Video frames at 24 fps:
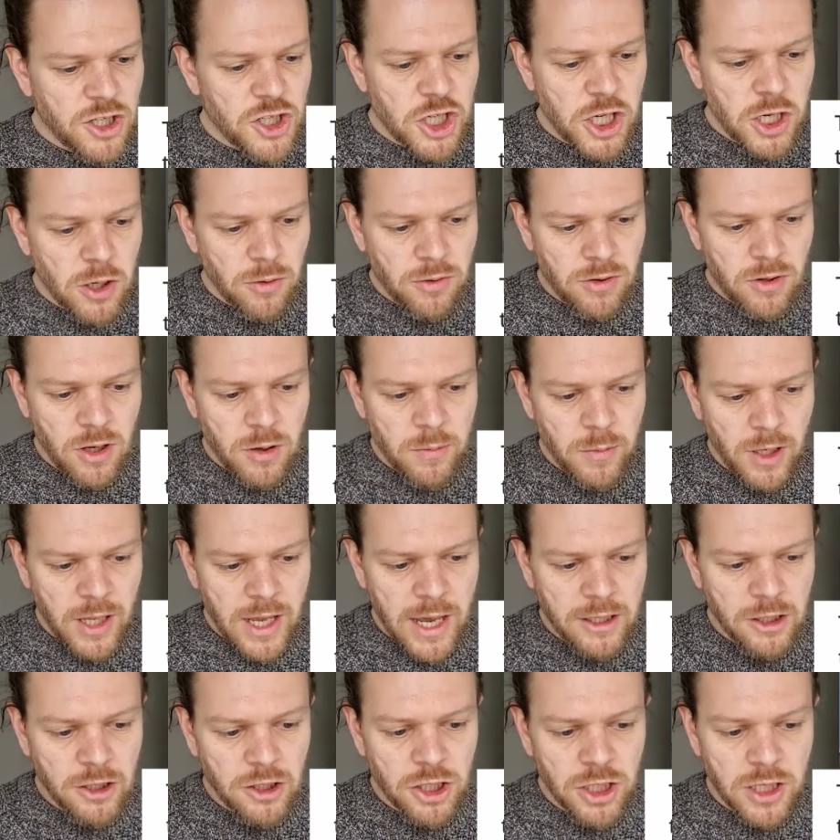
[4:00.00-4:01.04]
Geothermal
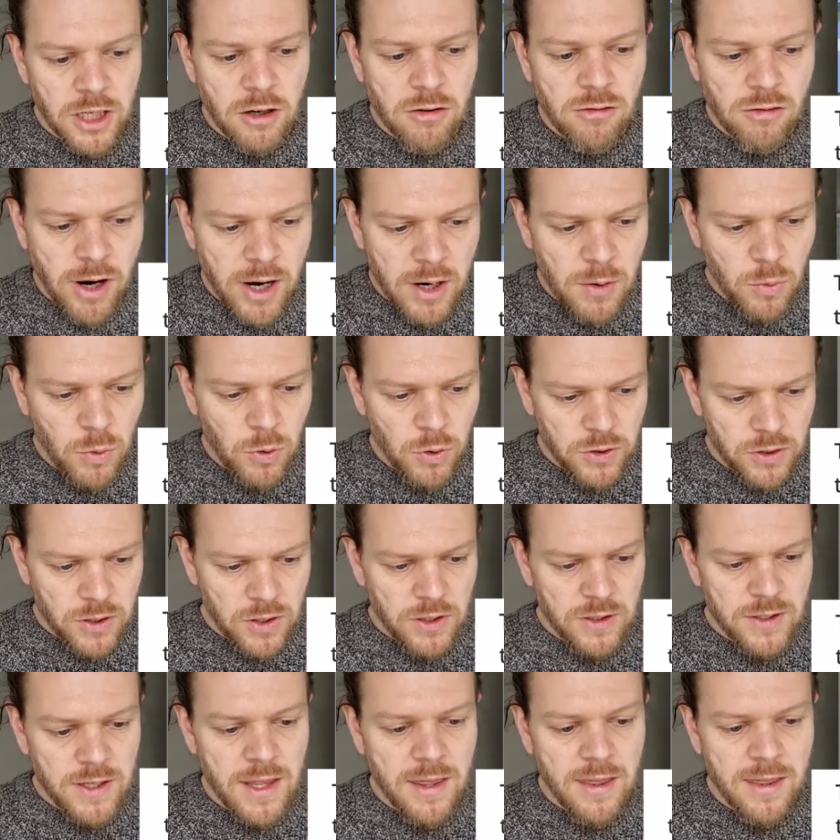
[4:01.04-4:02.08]
energy, grey water,
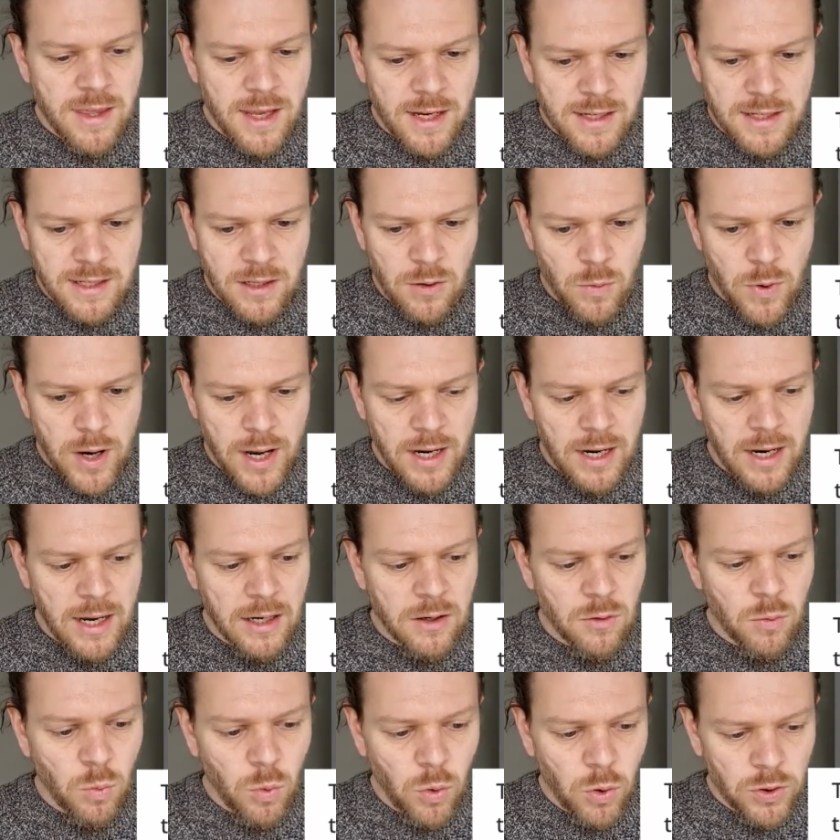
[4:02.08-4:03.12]
synthetic
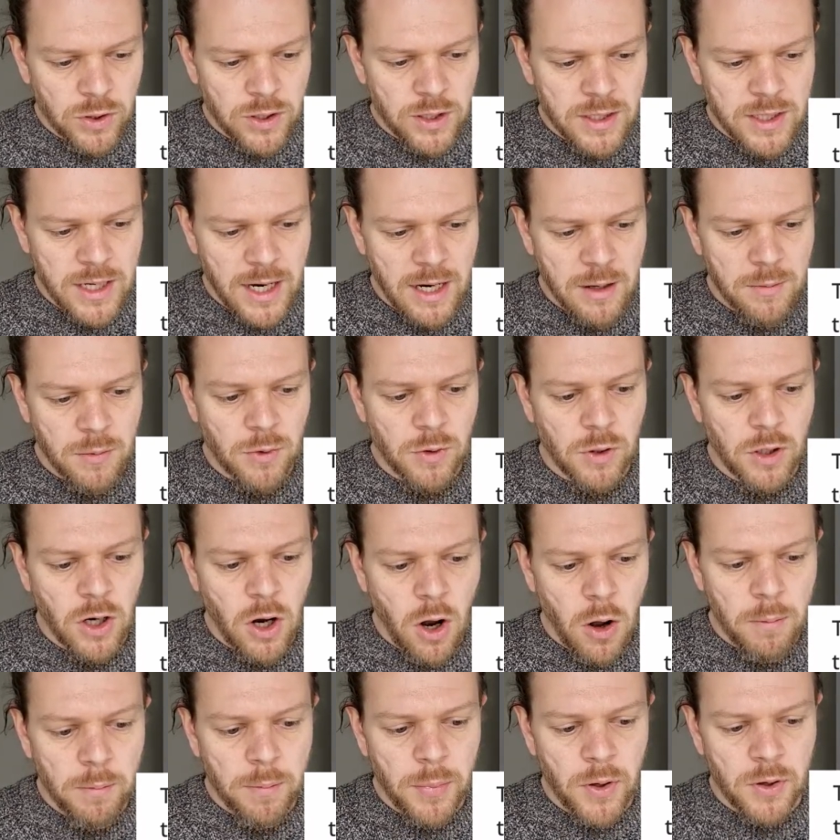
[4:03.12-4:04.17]
wetland, water table,
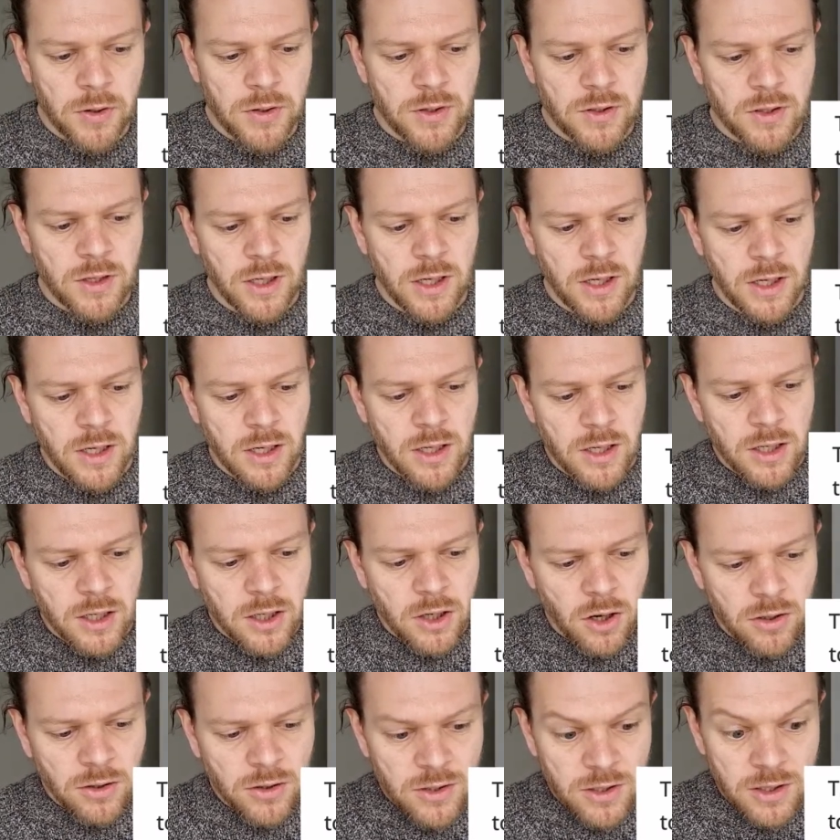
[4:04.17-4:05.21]
compost,
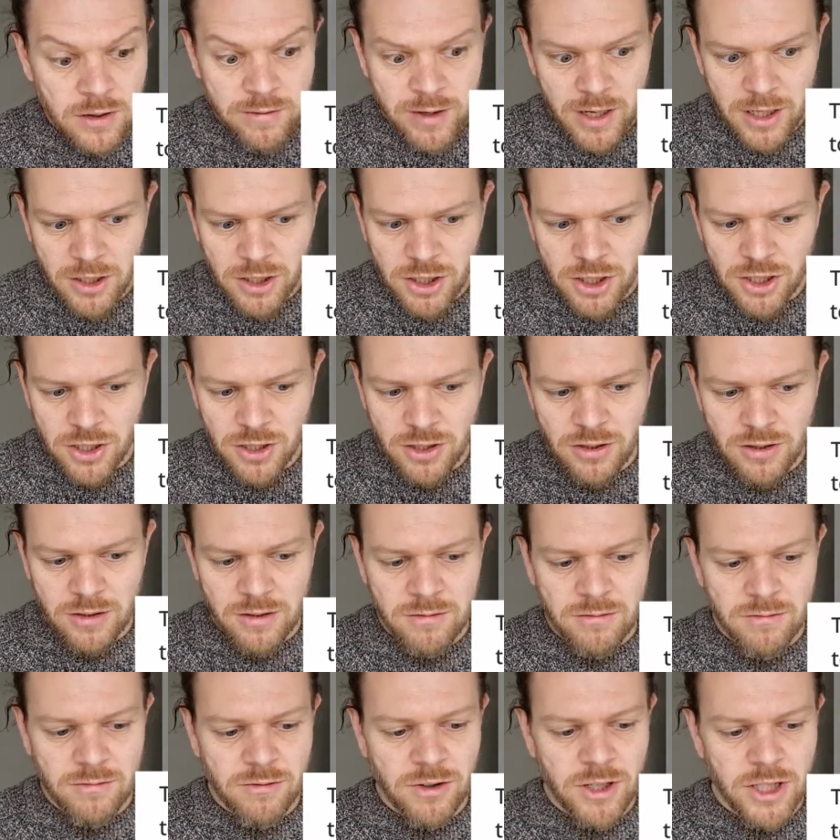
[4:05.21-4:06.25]
conservation,
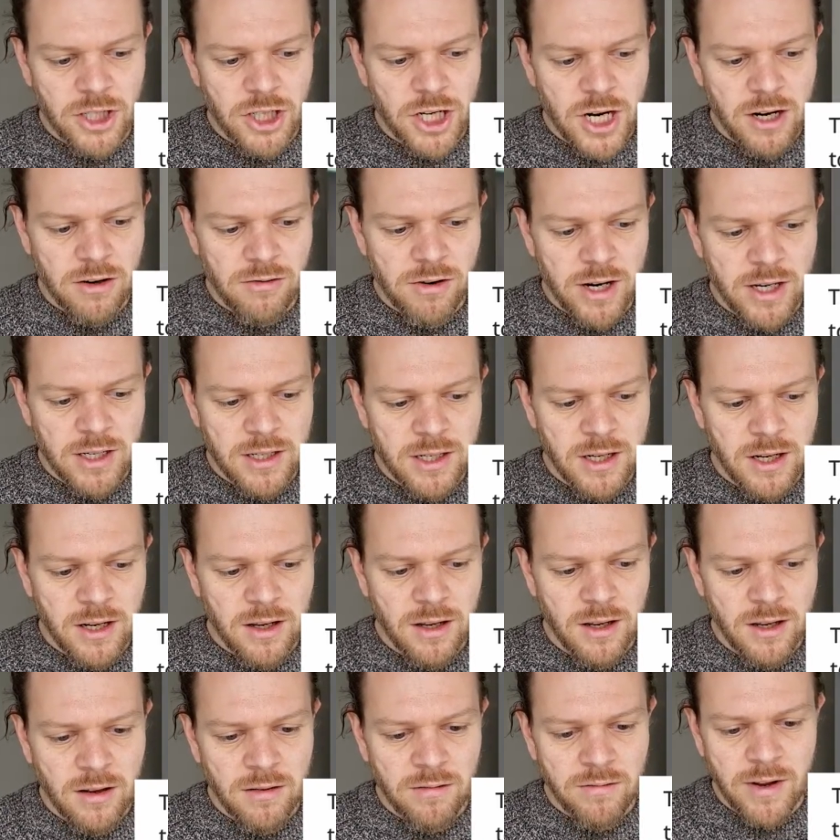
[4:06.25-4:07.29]

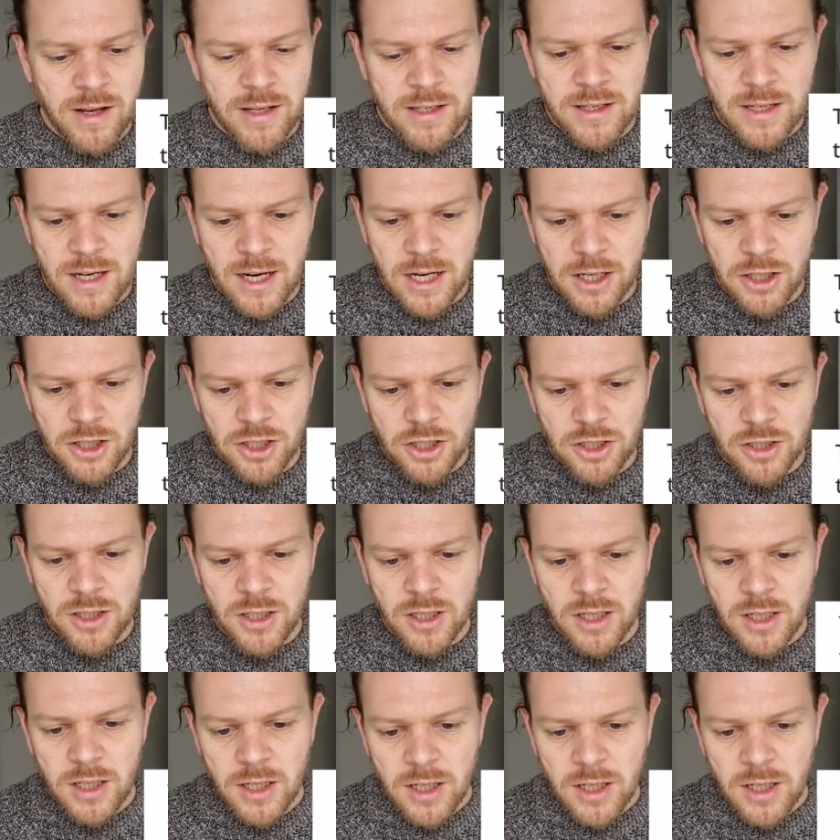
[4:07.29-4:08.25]
regenerator, ventilation.